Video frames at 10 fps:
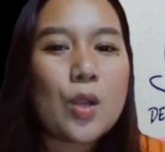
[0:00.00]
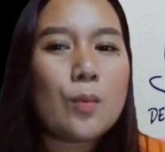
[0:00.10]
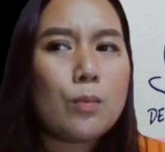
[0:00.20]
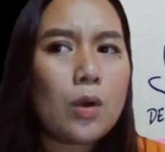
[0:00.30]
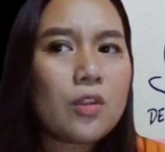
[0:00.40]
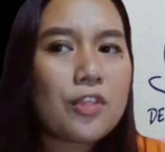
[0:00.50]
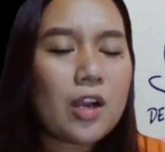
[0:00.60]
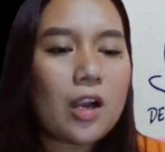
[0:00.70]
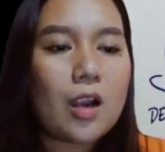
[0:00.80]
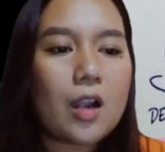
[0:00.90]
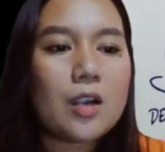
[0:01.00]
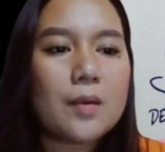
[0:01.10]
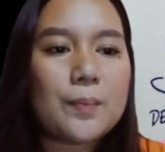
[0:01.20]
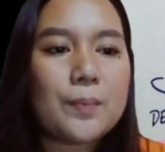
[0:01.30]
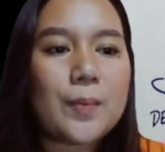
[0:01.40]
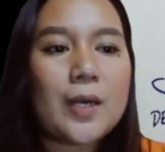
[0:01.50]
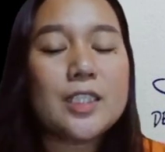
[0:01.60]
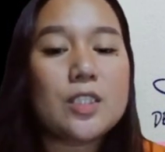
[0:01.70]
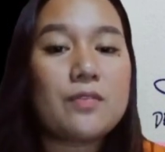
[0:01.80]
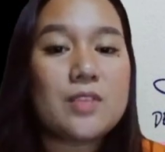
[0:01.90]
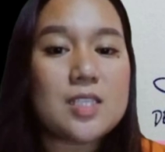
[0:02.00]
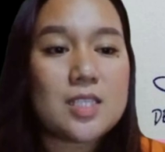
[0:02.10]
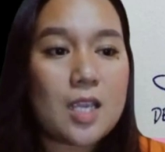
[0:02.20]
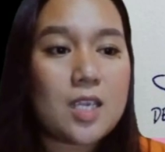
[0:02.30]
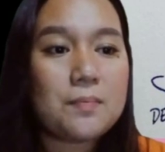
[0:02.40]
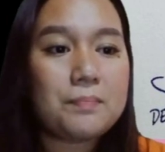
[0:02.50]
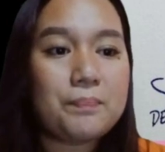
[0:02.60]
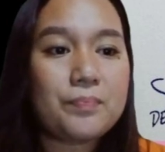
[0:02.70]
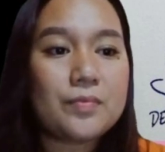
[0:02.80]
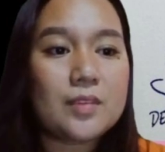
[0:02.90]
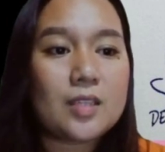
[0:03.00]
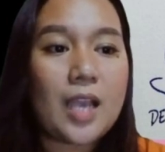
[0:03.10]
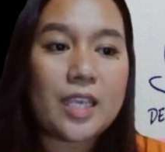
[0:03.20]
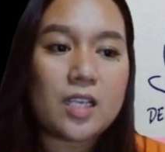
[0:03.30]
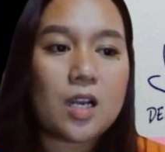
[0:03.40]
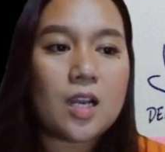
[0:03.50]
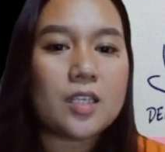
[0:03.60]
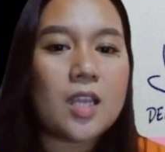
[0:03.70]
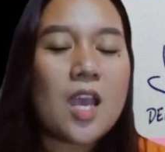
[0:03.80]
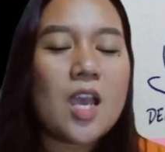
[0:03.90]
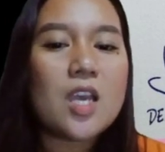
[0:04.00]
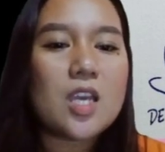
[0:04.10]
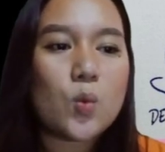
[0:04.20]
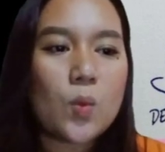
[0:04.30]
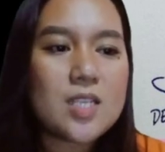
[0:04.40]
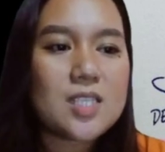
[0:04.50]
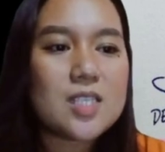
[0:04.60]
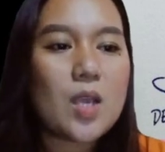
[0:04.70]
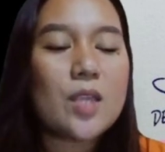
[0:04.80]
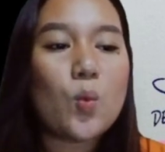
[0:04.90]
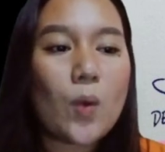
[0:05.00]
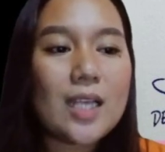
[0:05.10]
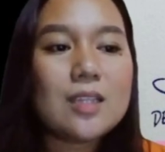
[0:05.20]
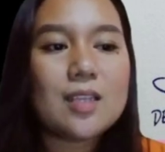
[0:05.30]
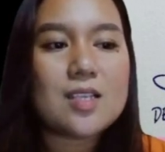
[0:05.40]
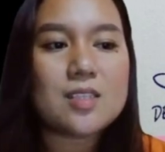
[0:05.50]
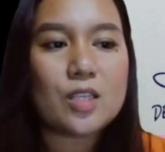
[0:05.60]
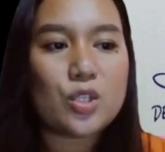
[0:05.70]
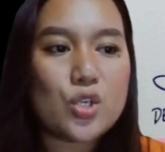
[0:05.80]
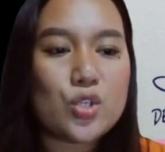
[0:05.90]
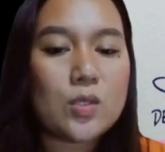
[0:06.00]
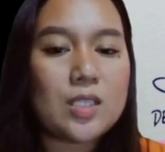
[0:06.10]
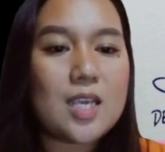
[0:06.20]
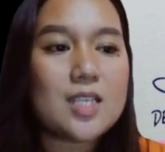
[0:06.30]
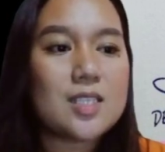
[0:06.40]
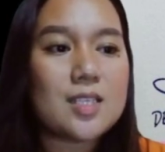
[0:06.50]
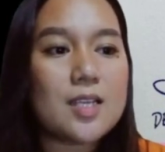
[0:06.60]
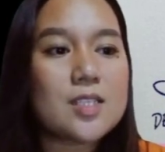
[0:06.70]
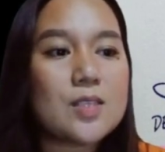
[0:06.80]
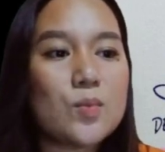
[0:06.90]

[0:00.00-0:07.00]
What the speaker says: Both are part of the same icon, and one does not usually exist